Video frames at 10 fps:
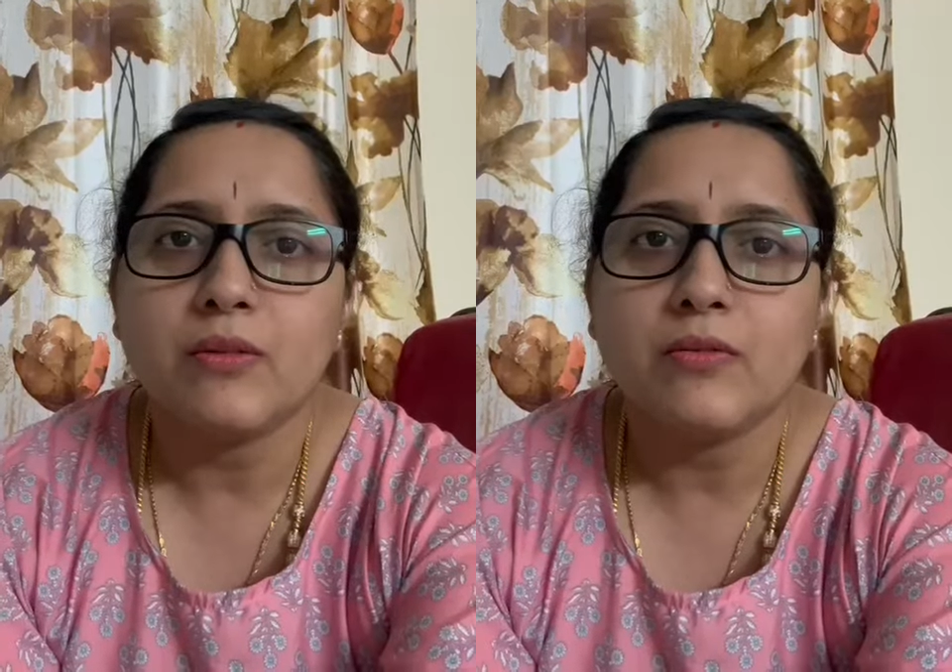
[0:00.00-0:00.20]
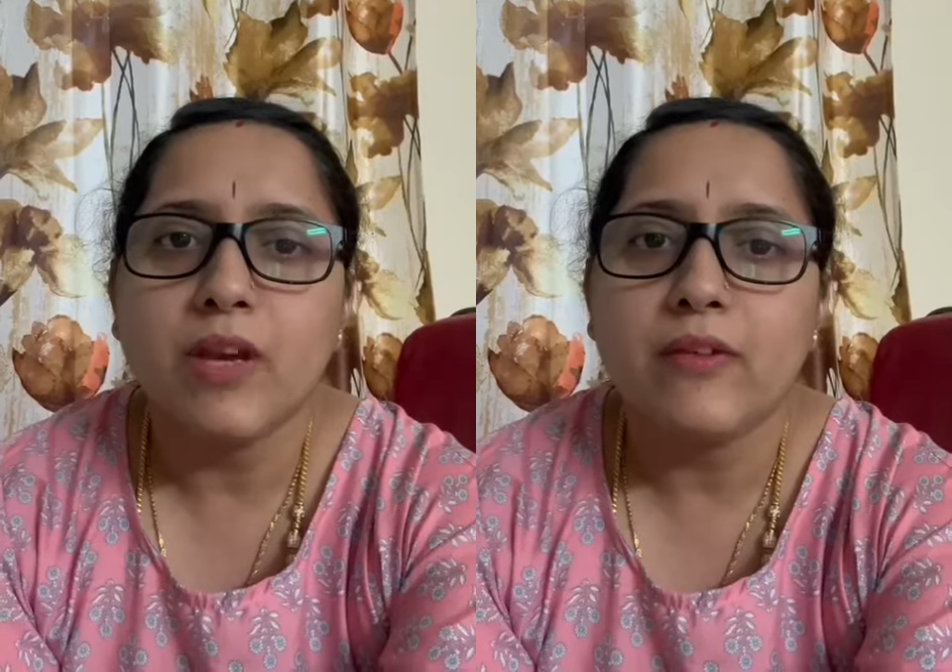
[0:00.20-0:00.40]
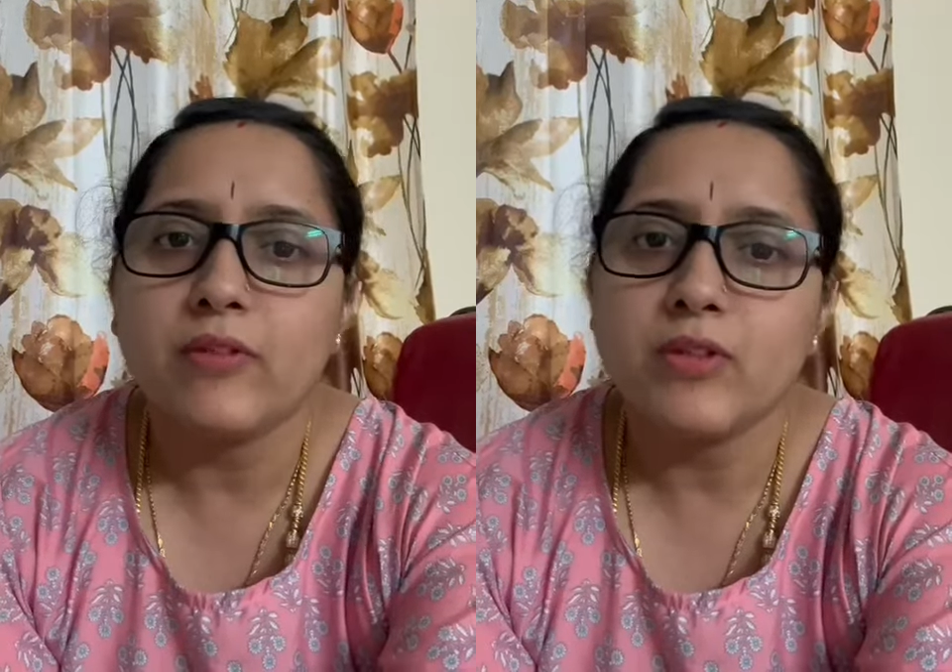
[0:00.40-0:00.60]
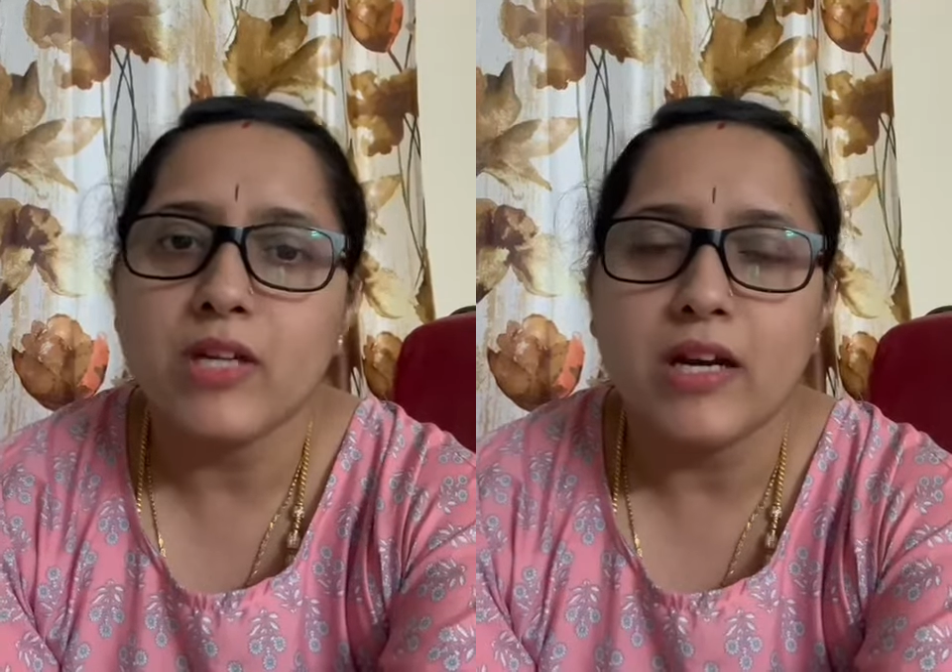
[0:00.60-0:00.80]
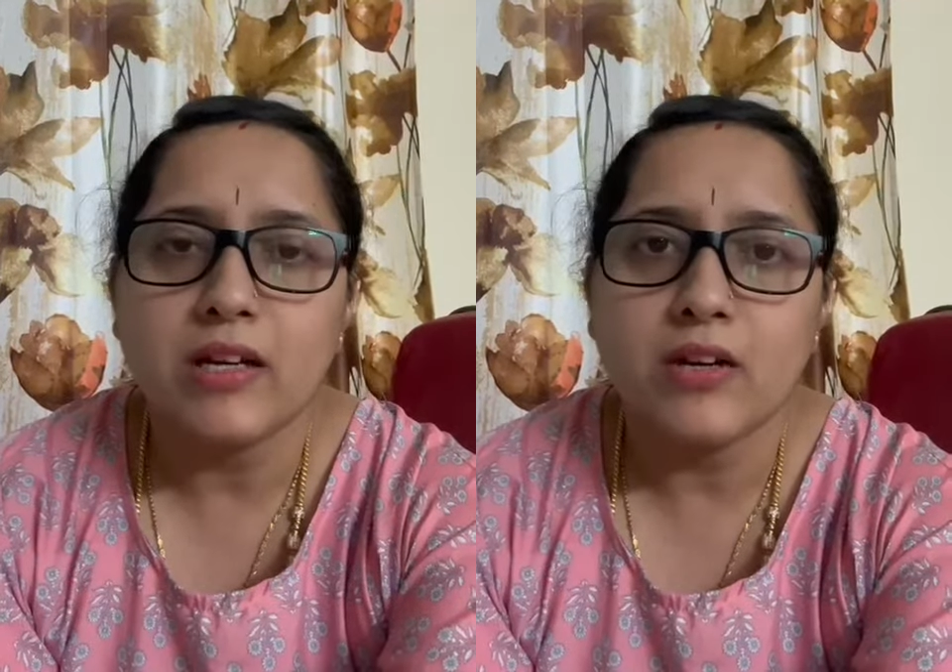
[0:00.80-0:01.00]
we have to
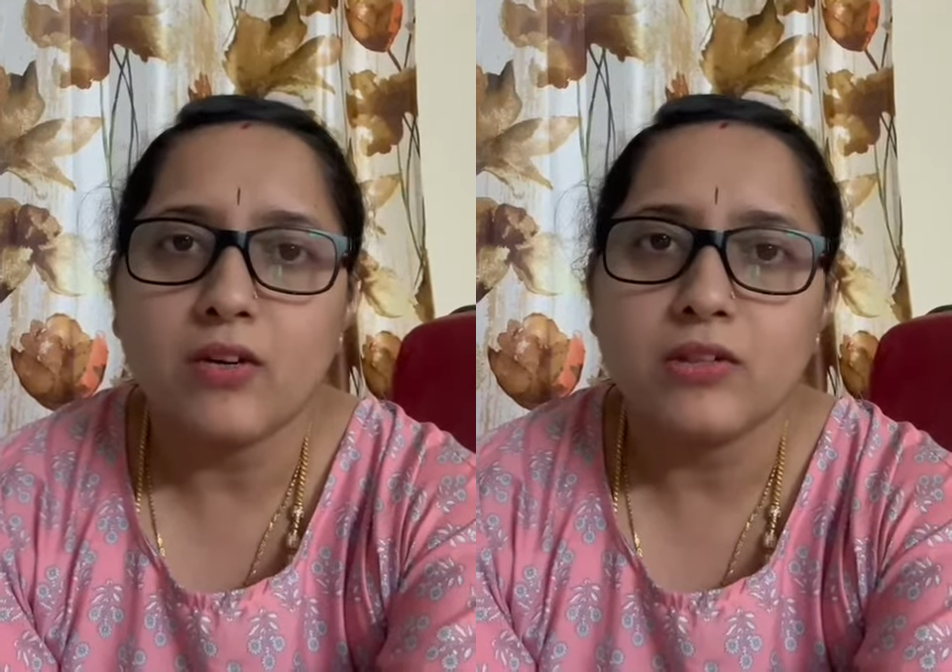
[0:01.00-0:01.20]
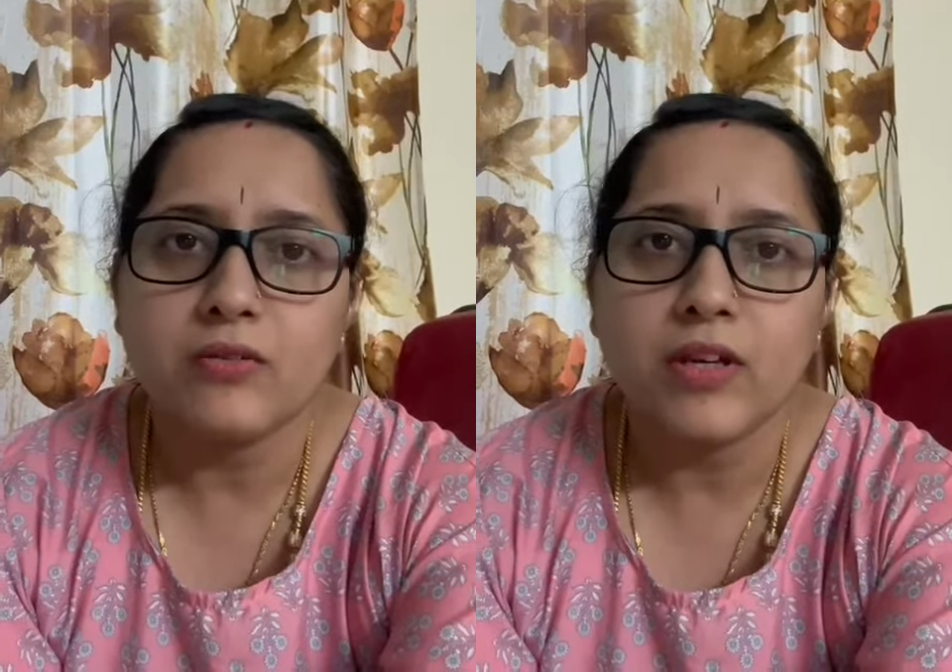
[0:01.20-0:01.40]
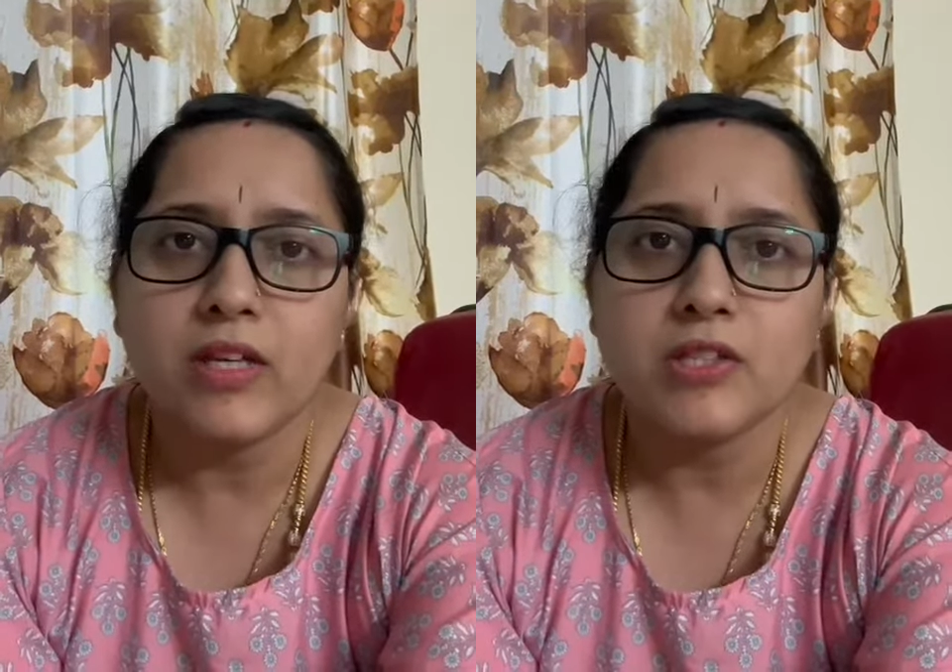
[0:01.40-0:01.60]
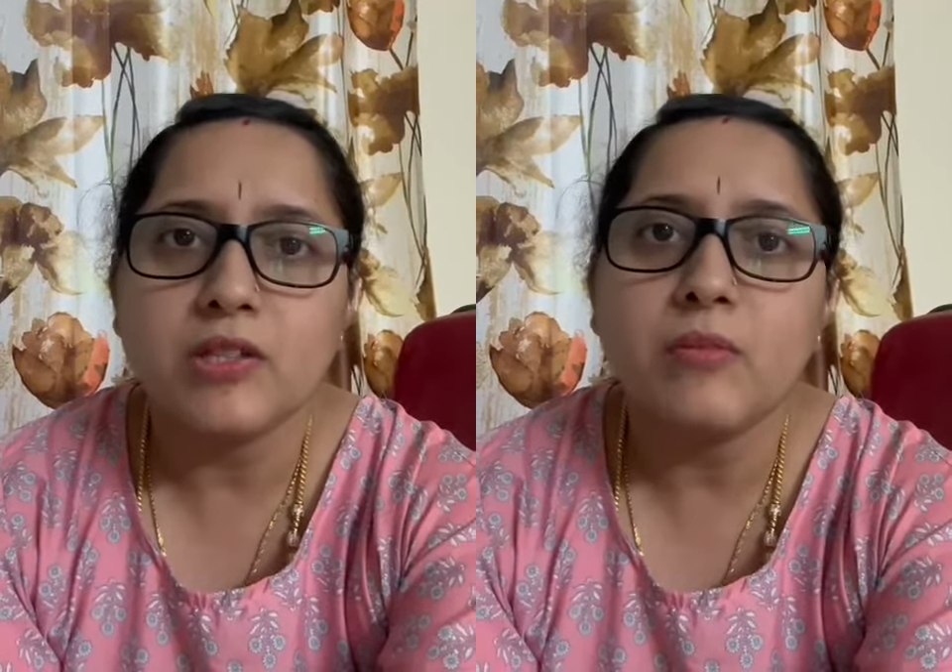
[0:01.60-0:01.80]
start detoxification,